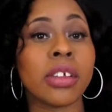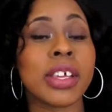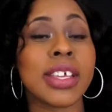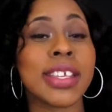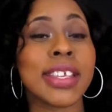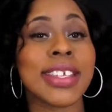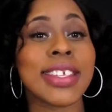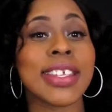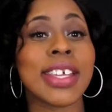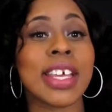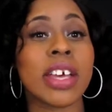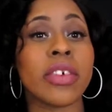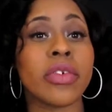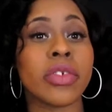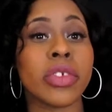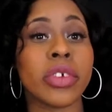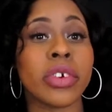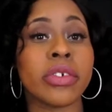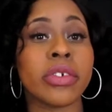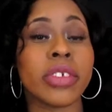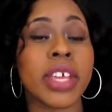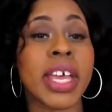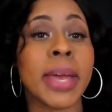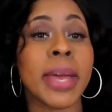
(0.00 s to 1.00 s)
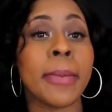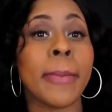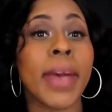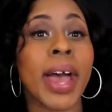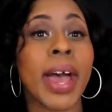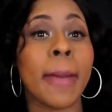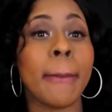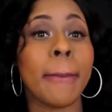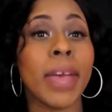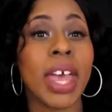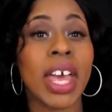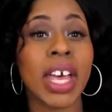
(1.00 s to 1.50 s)
because it's downstairs in
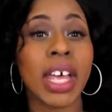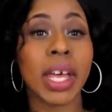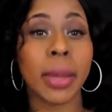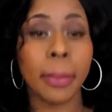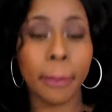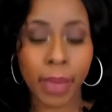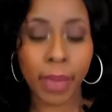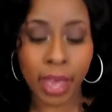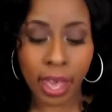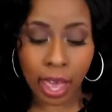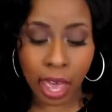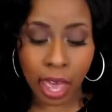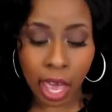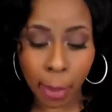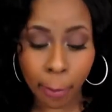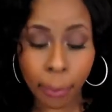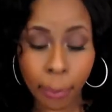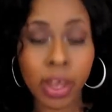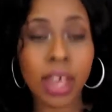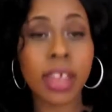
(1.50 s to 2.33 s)
my makeup bag,